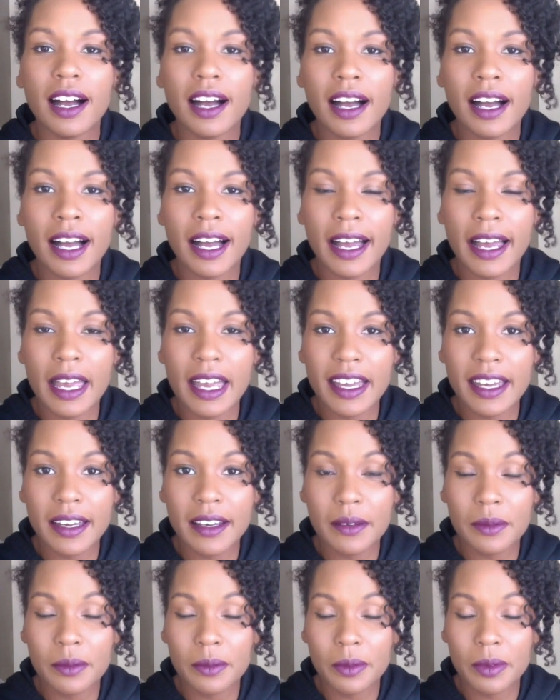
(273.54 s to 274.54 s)
I
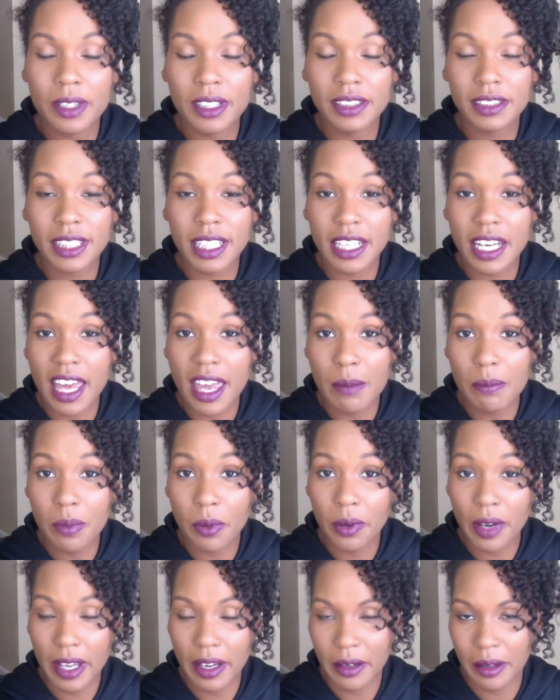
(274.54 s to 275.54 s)
was in a
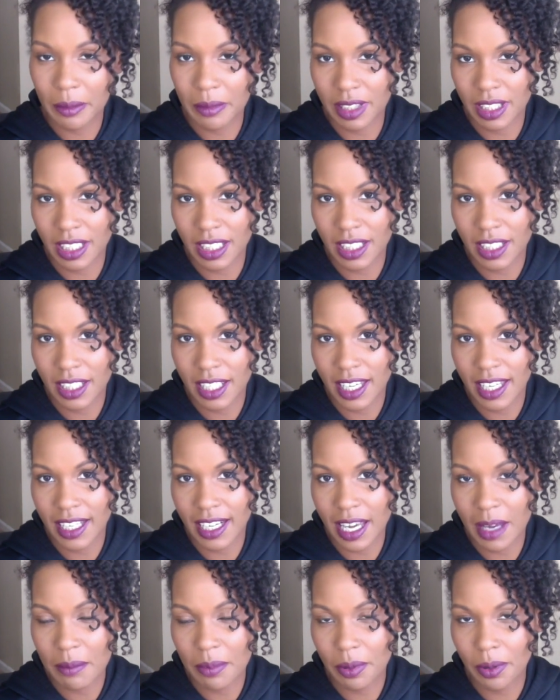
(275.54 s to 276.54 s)
prayer meeting
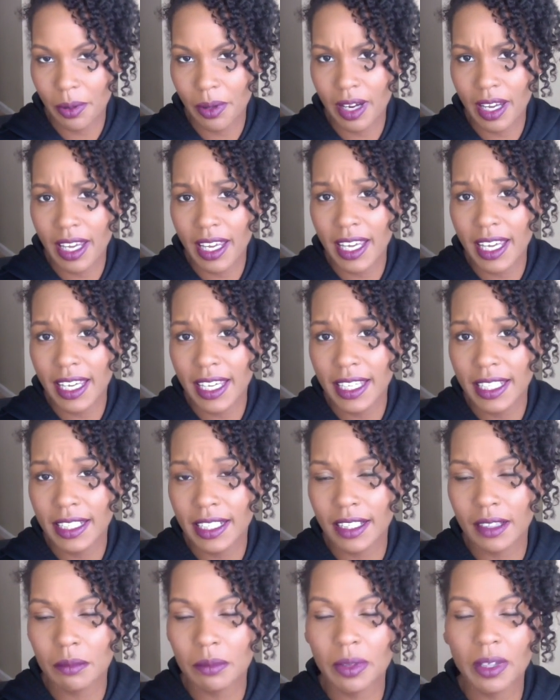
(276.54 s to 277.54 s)
and I prayed
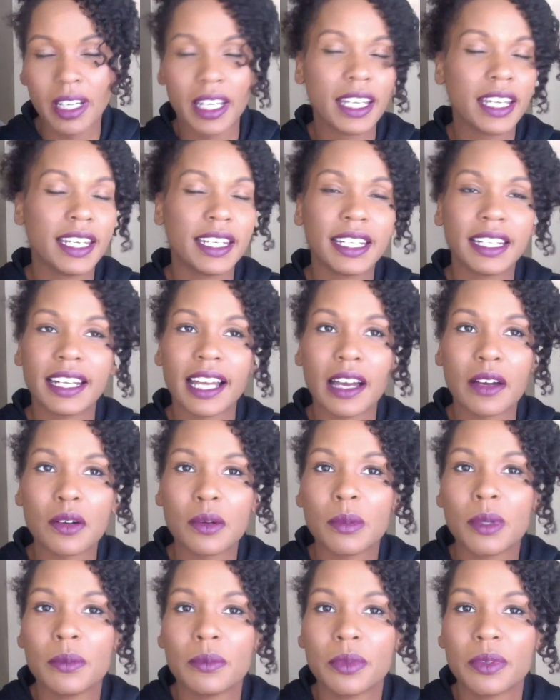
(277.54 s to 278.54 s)
and prayed, and I
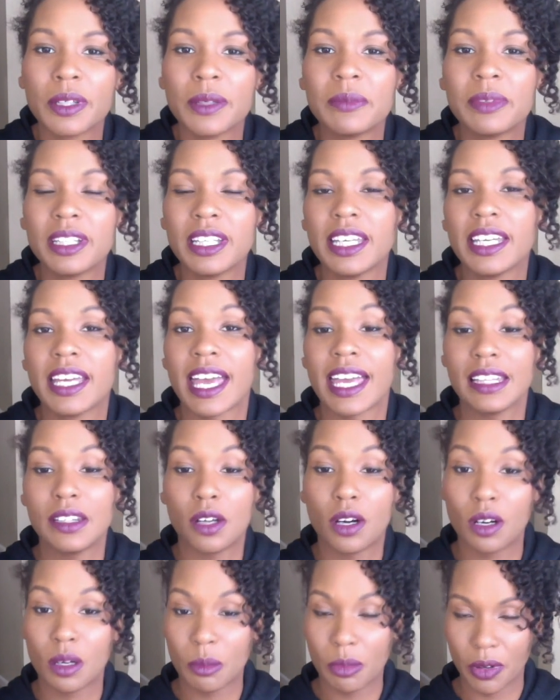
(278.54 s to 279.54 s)
remember it being a
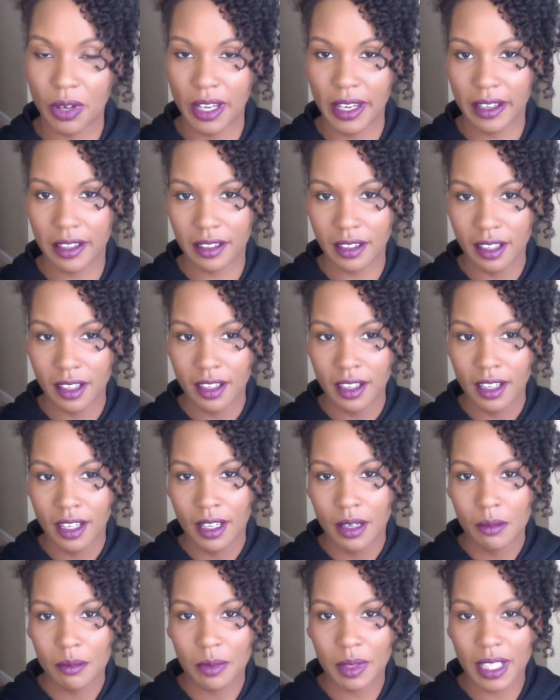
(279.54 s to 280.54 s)
long prayer.
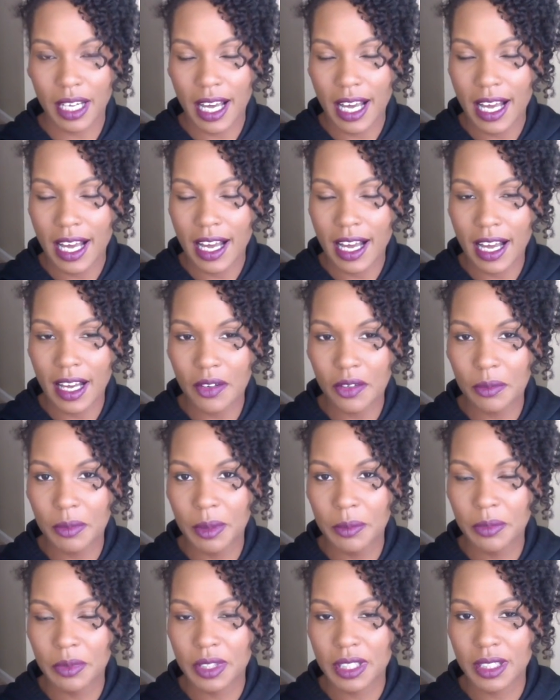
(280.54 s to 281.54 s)
But I
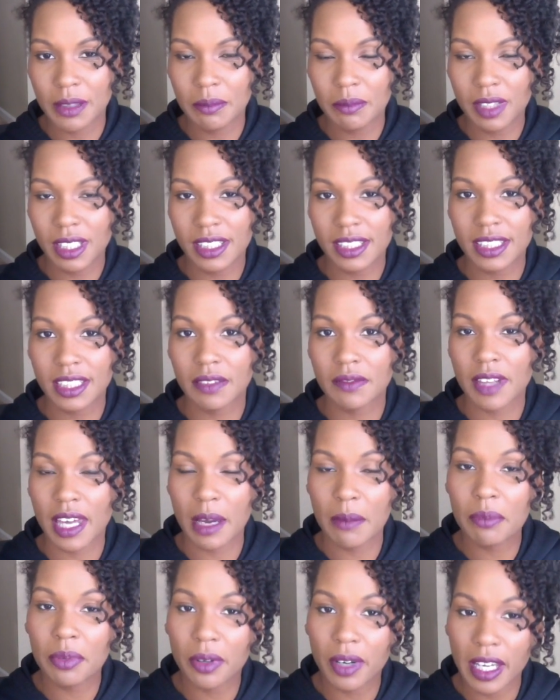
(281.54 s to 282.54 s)
remember in the midst of
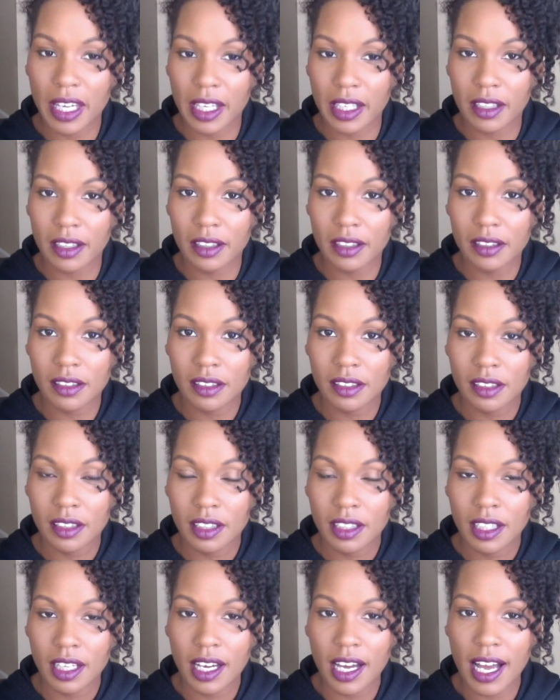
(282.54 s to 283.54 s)
that prayer,
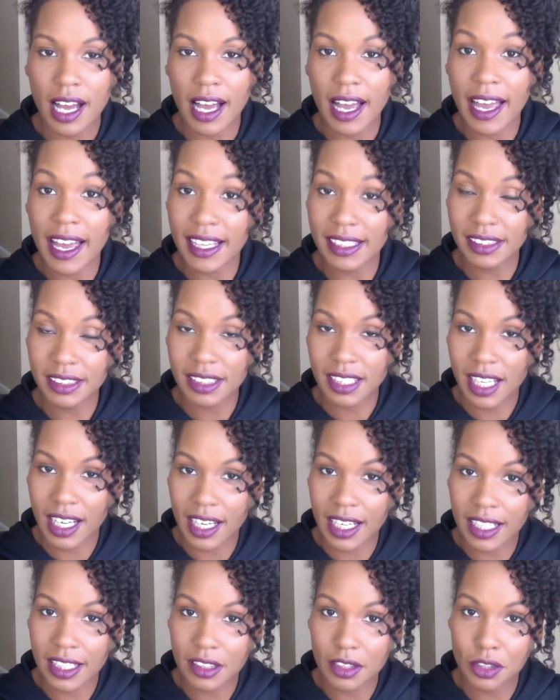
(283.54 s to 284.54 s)
I asked
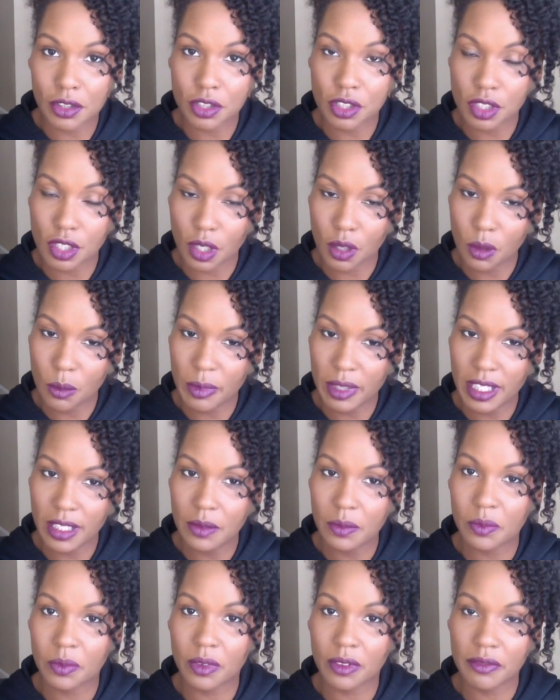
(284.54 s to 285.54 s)
God to show
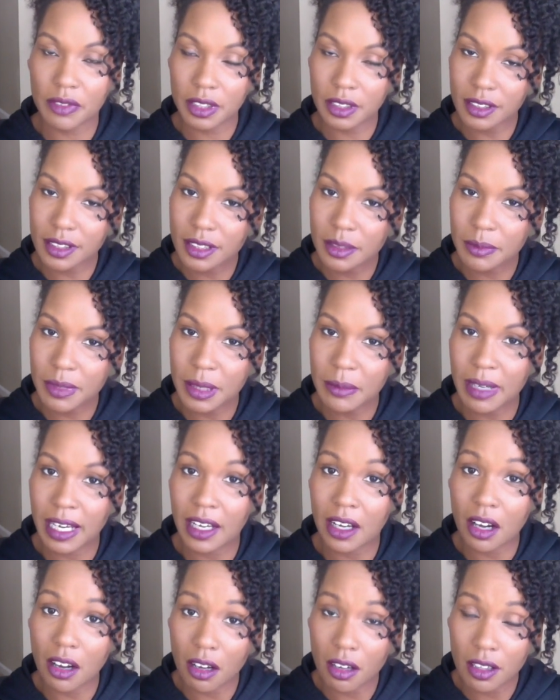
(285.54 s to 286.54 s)
me and reveal to me my
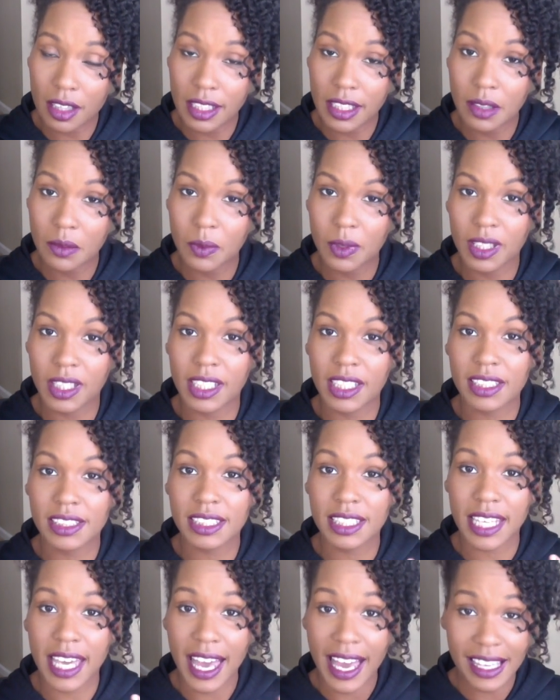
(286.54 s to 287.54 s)
calling, what it is
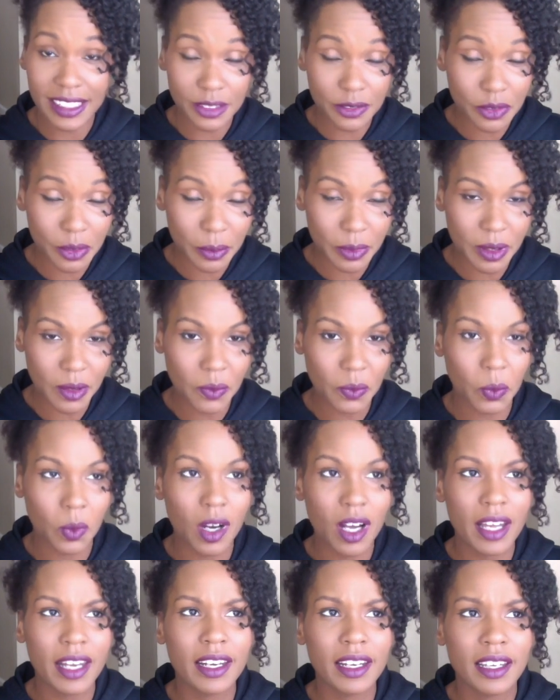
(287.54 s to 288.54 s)
He has for me,
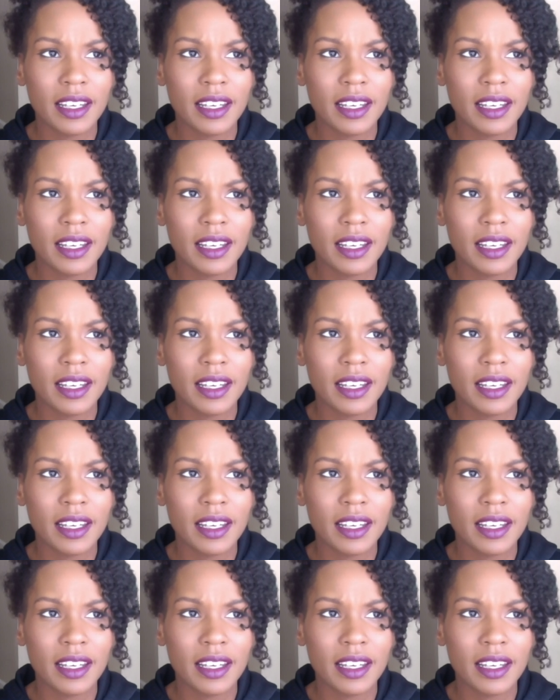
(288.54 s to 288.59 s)
what